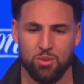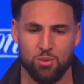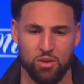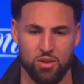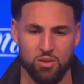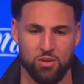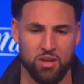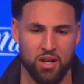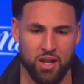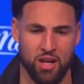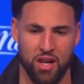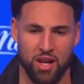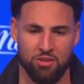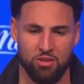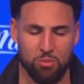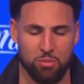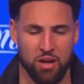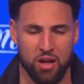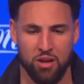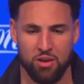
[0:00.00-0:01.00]
we do not
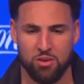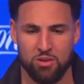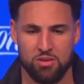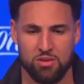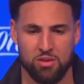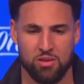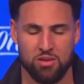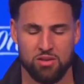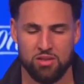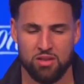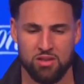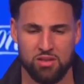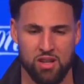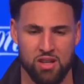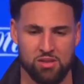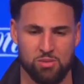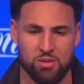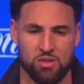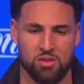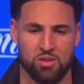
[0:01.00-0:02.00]
have the banners or the
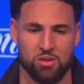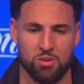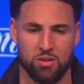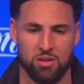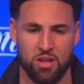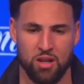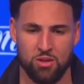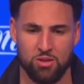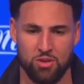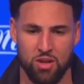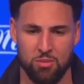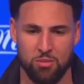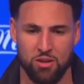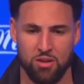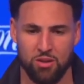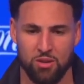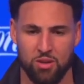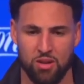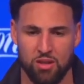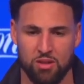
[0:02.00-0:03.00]
success we do without
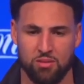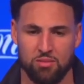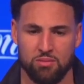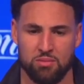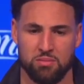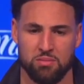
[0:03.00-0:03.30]
Draymond Green.